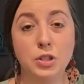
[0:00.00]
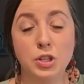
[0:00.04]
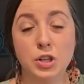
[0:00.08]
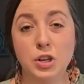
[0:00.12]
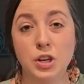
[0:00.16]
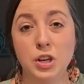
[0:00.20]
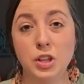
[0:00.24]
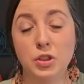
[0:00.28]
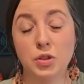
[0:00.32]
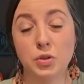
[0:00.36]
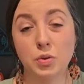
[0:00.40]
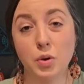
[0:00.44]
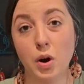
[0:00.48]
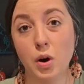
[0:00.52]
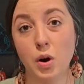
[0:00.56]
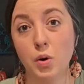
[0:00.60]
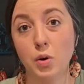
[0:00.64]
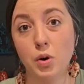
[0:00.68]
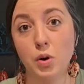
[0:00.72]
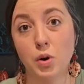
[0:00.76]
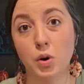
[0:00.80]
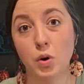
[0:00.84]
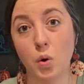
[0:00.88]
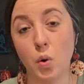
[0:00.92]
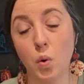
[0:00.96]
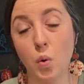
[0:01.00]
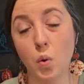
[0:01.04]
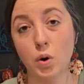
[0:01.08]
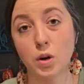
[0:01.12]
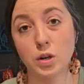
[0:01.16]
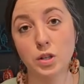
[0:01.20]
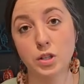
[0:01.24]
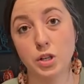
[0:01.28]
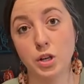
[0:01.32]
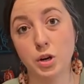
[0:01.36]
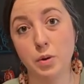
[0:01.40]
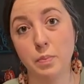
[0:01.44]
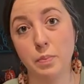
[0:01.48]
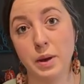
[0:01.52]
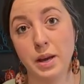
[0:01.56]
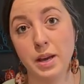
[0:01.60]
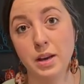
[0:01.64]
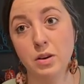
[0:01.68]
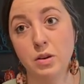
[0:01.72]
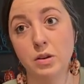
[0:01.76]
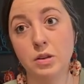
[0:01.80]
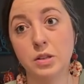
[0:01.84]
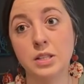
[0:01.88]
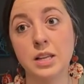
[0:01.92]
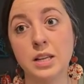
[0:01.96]
you could throw your cores and your
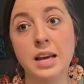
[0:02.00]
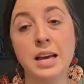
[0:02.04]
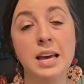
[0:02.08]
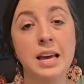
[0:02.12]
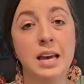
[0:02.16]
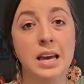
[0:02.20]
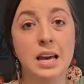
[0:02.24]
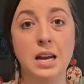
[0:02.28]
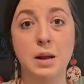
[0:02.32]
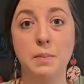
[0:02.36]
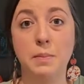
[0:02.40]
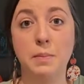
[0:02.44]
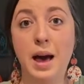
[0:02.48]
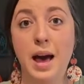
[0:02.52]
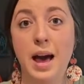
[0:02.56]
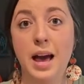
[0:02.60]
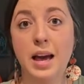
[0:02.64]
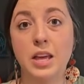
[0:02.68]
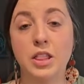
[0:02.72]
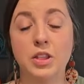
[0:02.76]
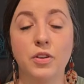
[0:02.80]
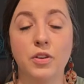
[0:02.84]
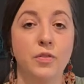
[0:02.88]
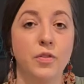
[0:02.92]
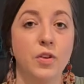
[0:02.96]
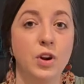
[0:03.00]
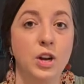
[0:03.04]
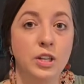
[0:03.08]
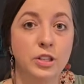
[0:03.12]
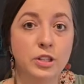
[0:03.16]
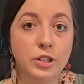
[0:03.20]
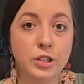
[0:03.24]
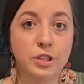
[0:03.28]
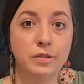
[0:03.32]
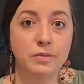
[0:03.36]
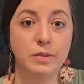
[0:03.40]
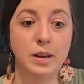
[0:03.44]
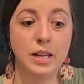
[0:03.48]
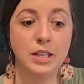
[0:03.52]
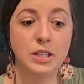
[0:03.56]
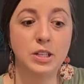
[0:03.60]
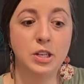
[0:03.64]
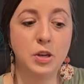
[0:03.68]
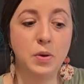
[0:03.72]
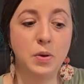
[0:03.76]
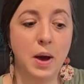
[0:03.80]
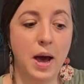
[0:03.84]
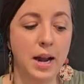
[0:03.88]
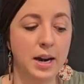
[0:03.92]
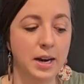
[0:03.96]
peels in a bag in the freezer until
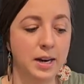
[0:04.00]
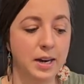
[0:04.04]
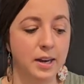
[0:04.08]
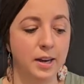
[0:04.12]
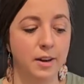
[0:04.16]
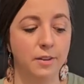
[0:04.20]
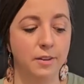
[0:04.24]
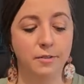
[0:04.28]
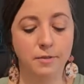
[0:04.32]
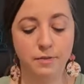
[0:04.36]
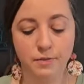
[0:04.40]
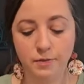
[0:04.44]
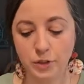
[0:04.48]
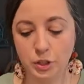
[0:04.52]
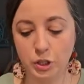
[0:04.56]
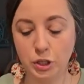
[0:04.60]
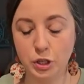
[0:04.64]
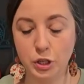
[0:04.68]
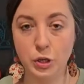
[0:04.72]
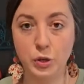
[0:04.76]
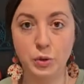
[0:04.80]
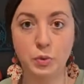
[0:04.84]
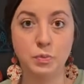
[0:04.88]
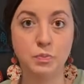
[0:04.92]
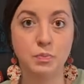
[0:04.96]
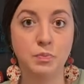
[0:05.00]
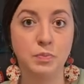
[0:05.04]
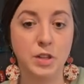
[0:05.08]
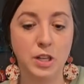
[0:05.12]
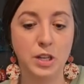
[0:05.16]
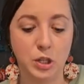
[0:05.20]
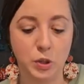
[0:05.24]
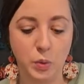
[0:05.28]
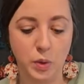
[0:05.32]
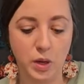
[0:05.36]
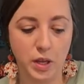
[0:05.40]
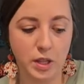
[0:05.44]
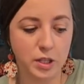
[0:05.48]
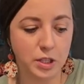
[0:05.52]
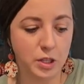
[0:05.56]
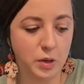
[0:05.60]
you had enough to do this with.